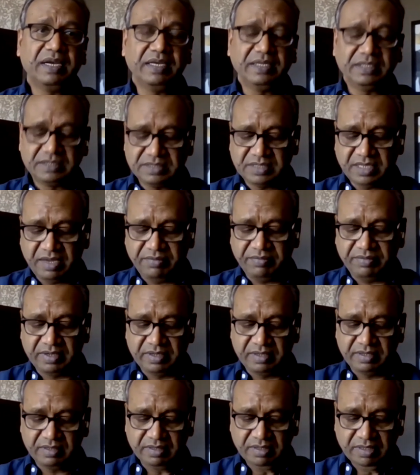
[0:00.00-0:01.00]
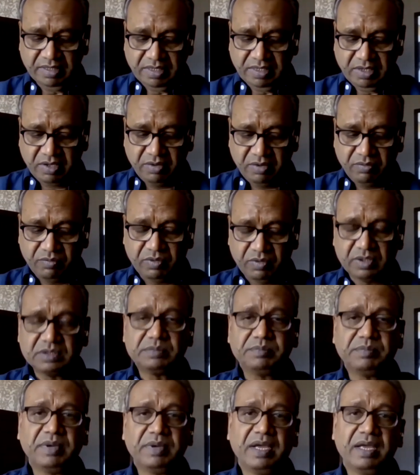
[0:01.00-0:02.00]
in '87
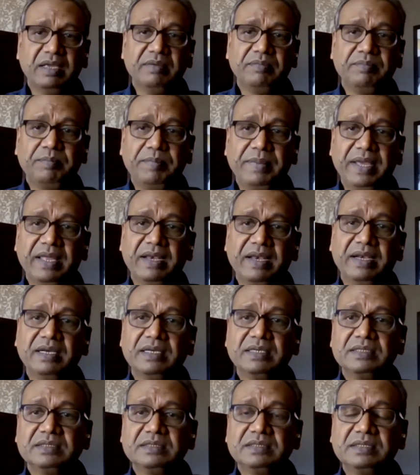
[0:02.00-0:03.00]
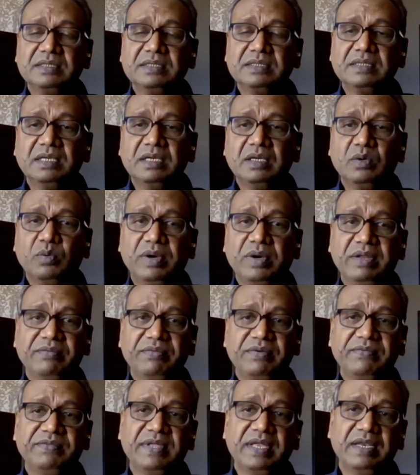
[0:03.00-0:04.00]
was my parents'
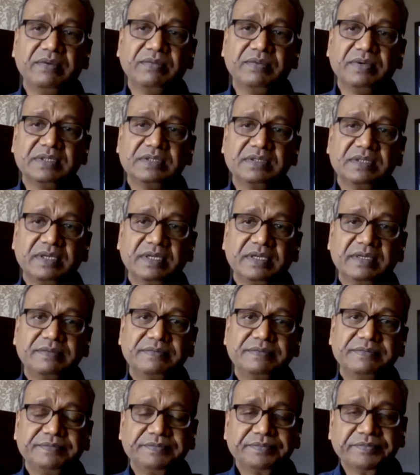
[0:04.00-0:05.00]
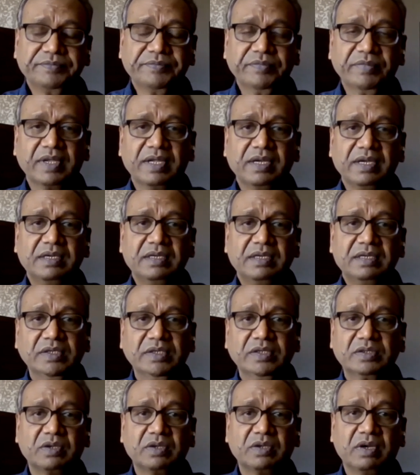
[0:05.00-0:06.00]
25th anniversary.
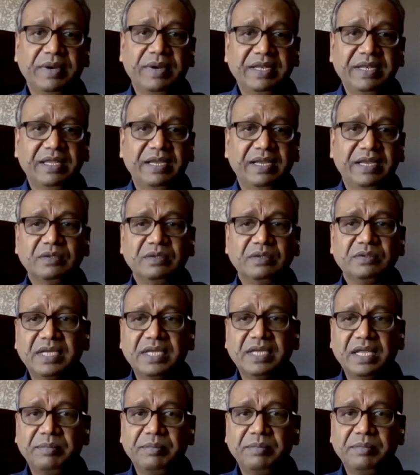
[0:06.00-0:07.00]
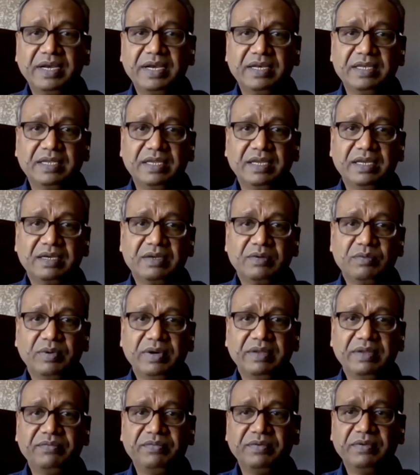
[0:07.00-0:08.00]
So I went there to celebrate their
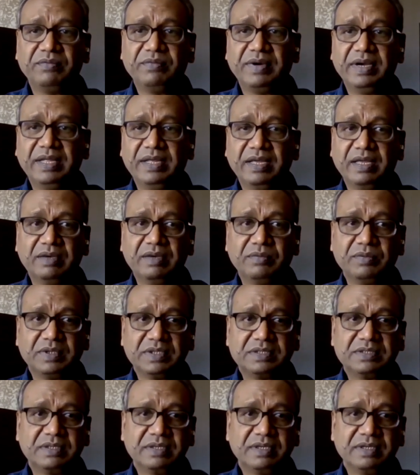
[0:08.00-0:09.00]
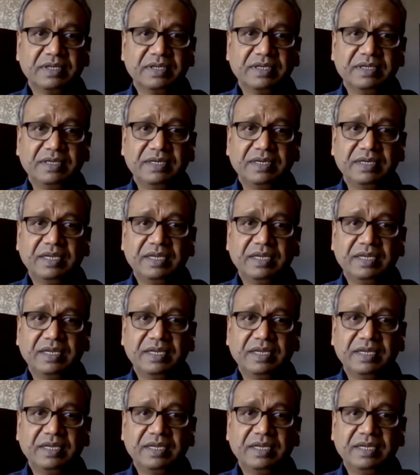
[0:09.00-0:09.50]
25th wedding anniversary.